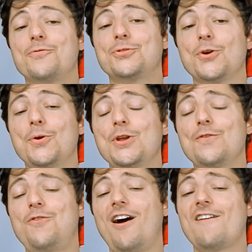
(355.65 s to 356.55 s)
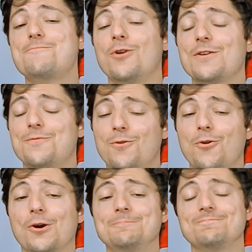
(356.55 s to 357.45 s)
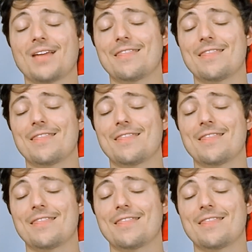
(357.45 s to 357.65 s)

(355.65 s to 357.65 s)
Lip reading: of 35.4.